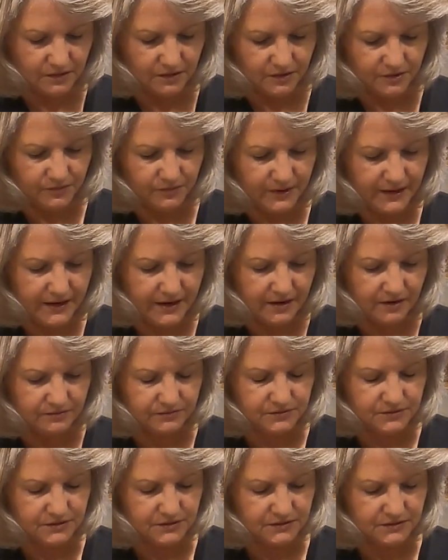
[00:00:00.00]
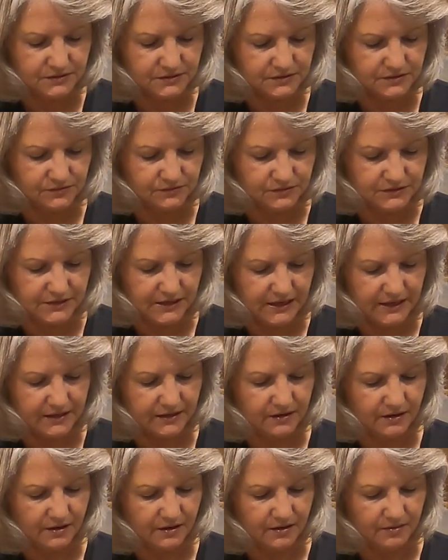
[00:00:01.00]
around to
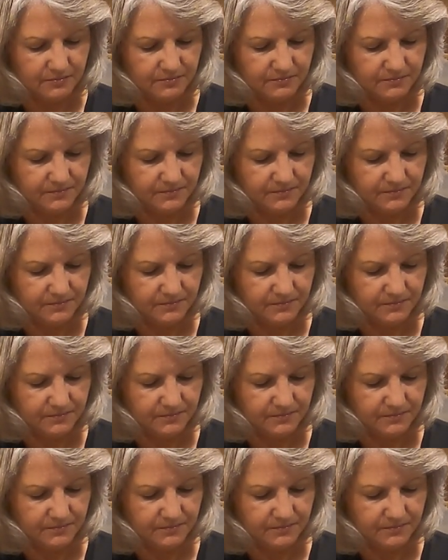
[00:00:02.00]
take up